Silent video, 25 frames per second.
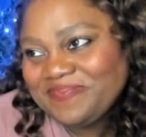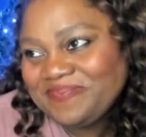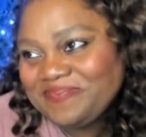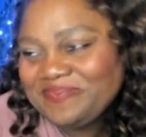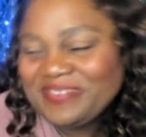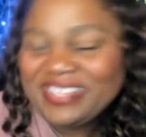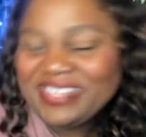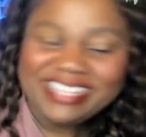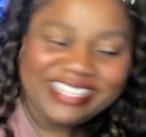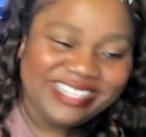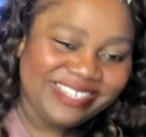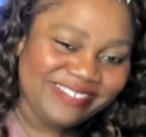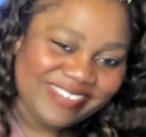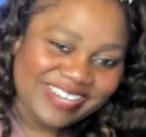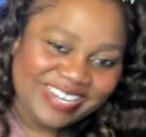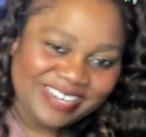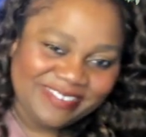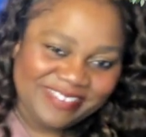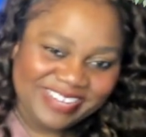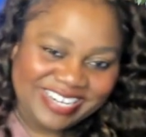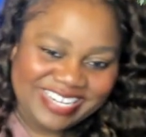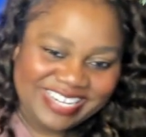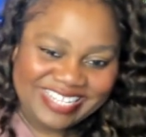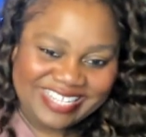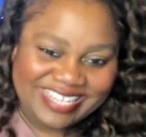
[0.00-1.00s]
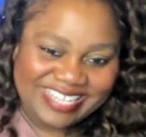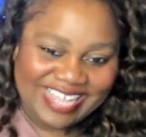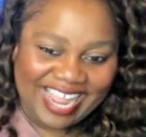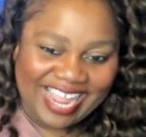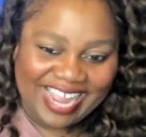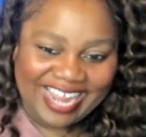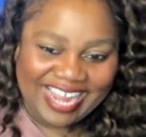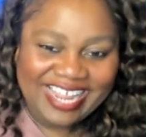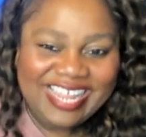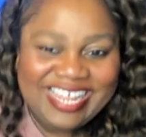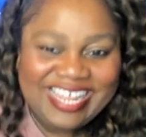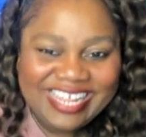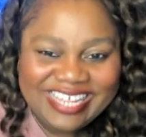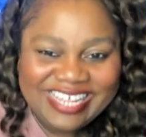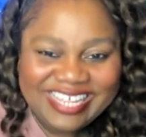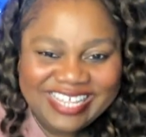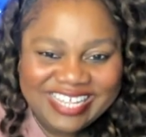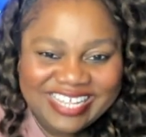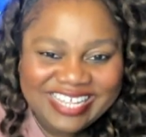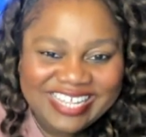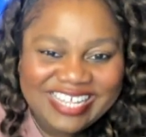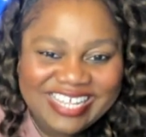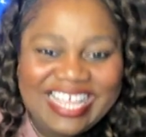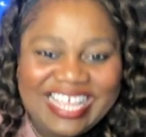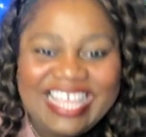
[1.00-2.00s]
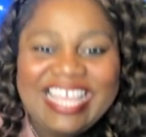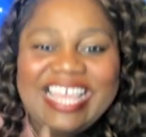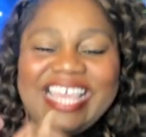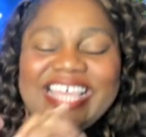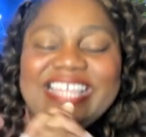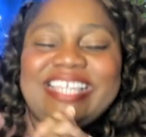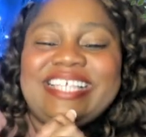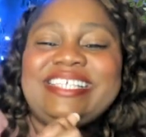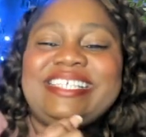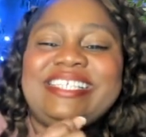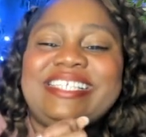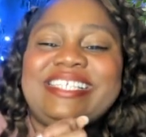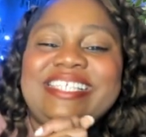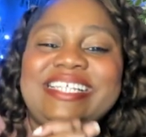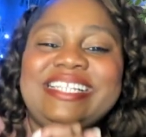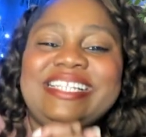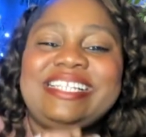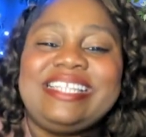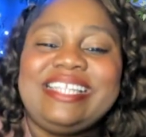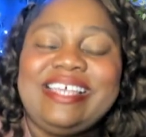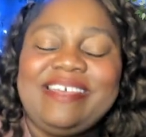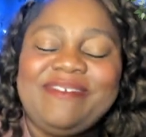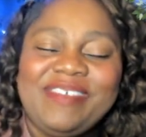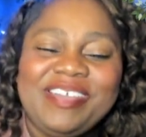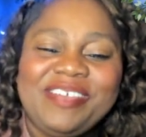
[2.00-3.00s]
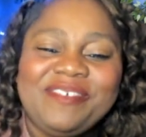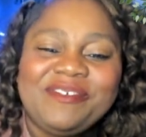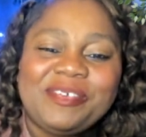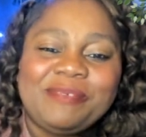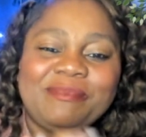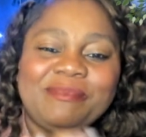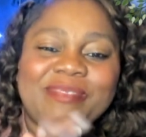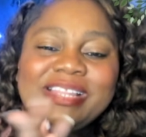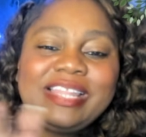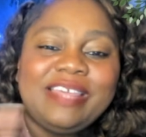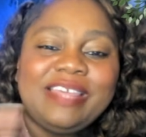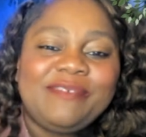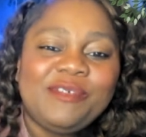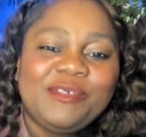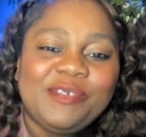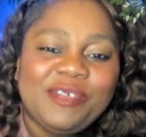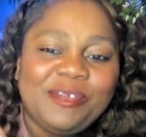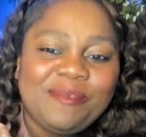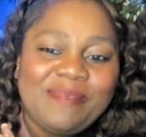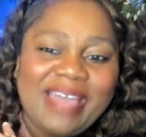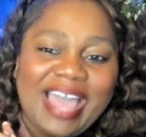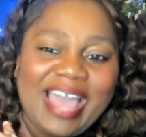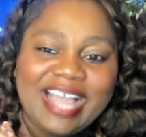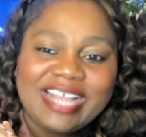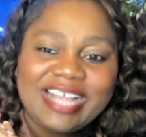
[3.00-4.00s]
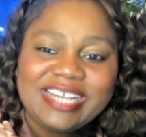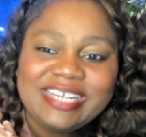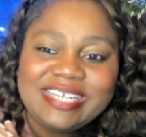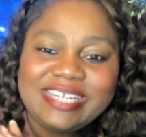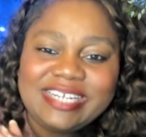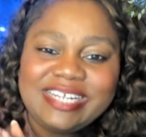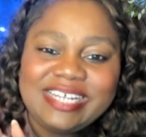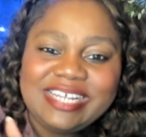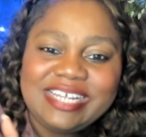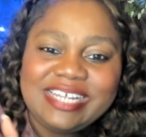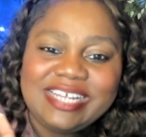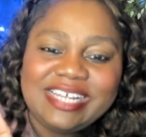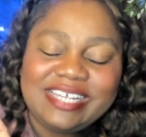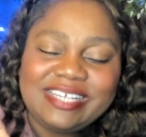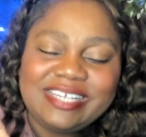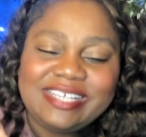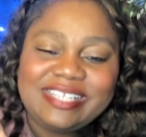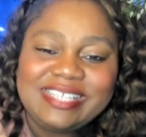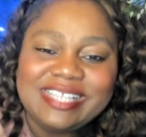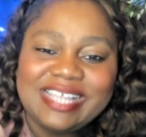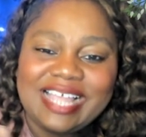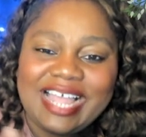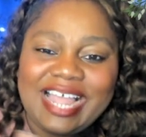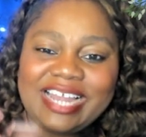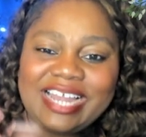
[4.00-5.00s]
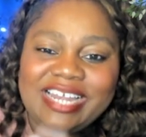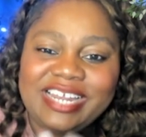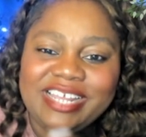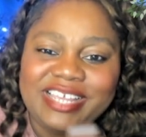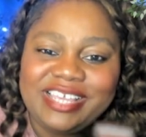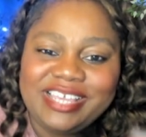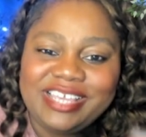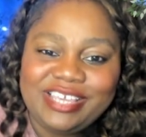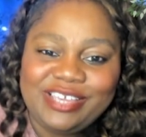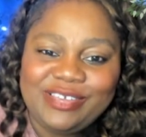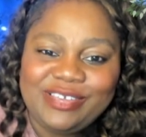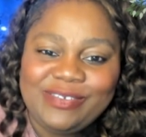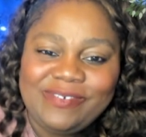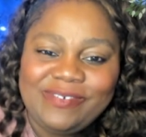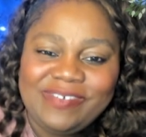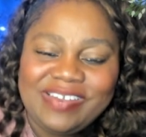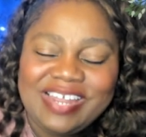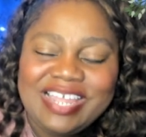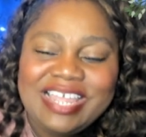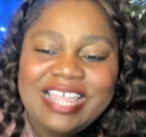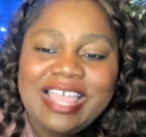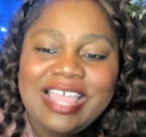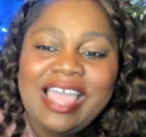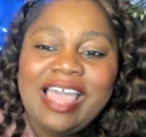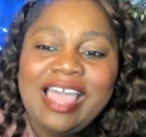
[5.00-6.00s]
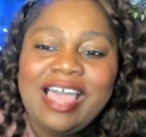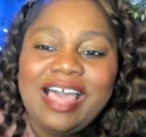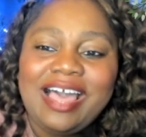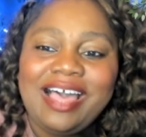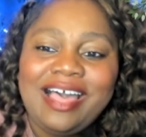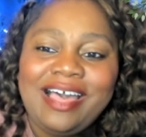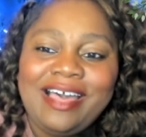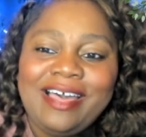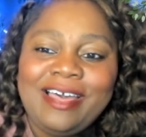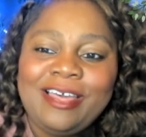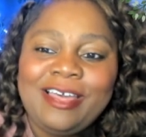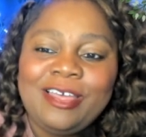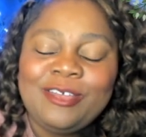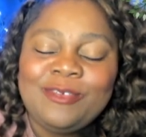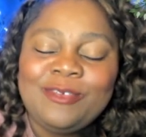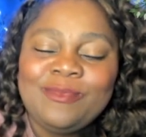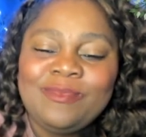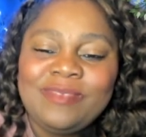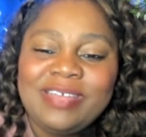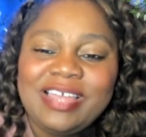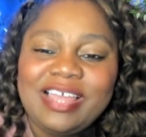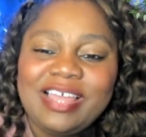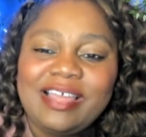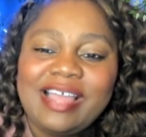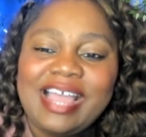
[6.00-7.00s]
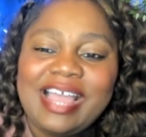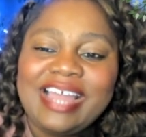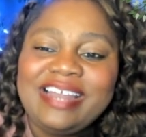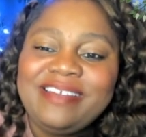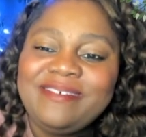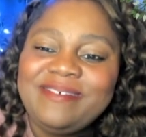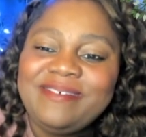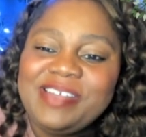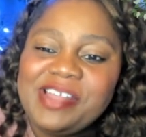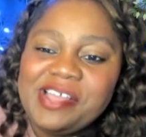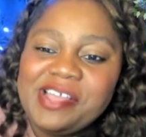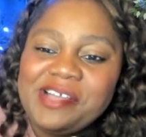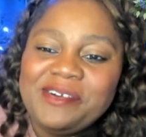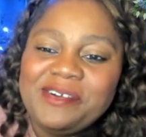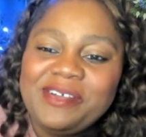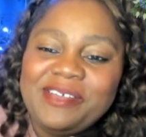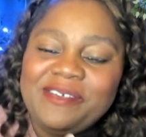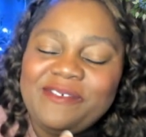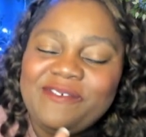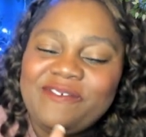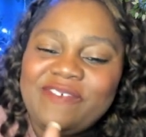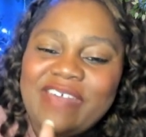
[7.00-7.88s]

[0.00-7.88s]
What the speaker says: that's what I'm gonna say. This is the living room. The living room actually is kind of cute. I don't know if